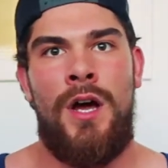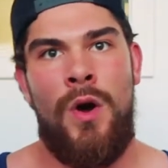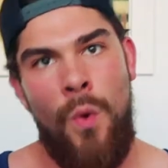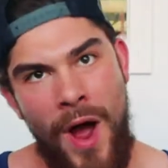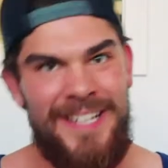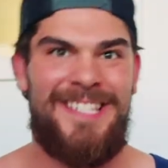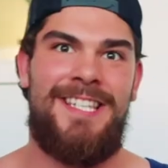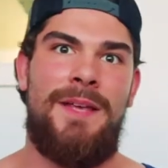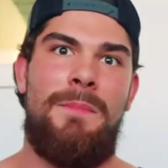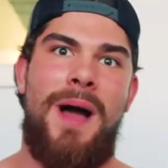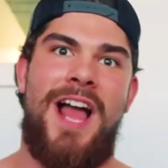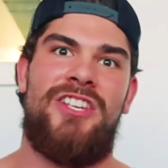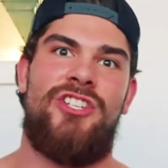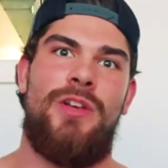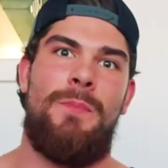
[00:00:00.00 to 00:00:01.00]
What's in
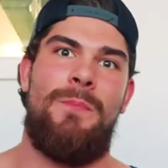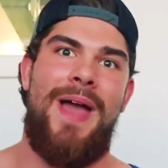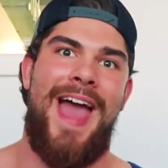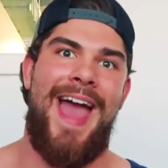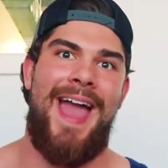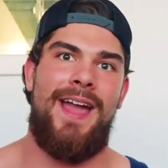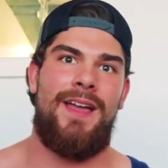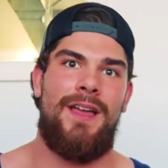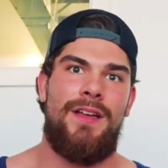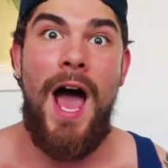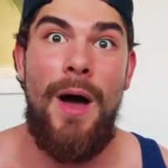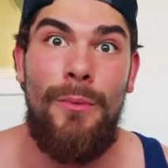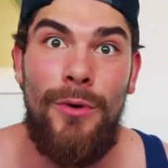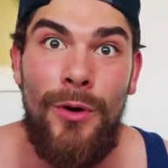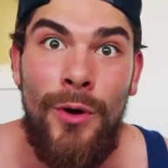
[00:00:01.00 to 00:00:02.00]
my gym bag?
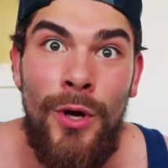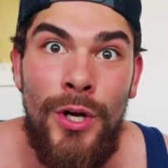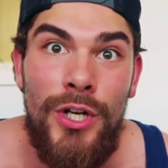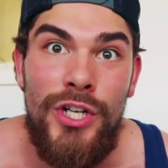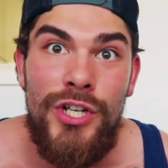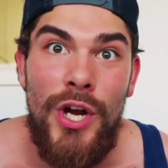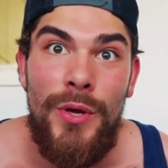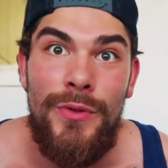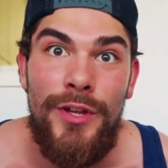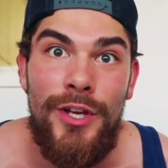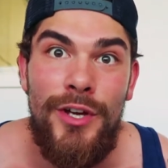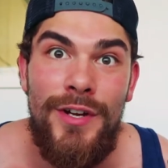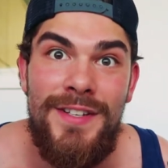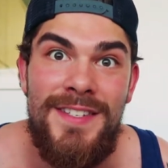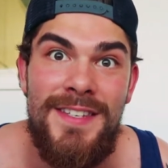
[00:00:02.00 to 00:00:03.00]
I will show you the
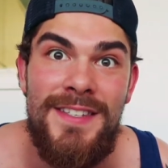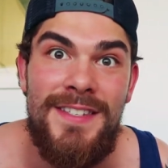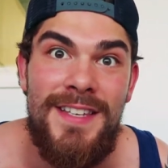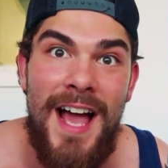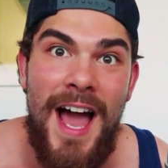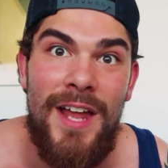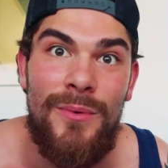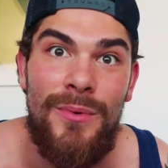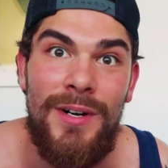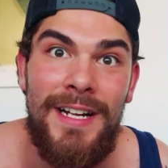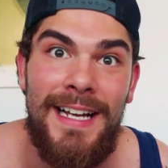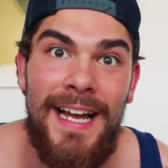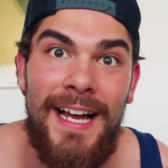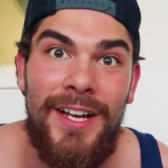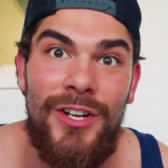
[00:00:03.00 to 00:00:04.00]
goods inside of what
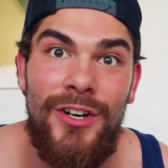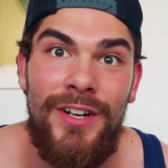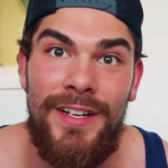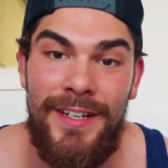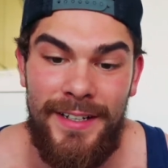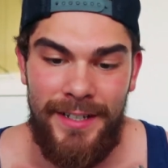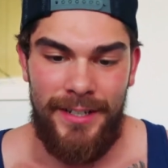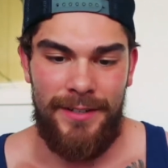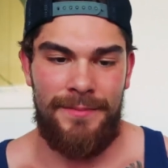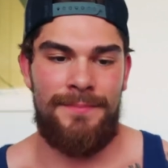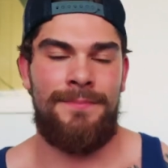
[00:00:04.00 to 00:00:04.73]
I got cooking in here.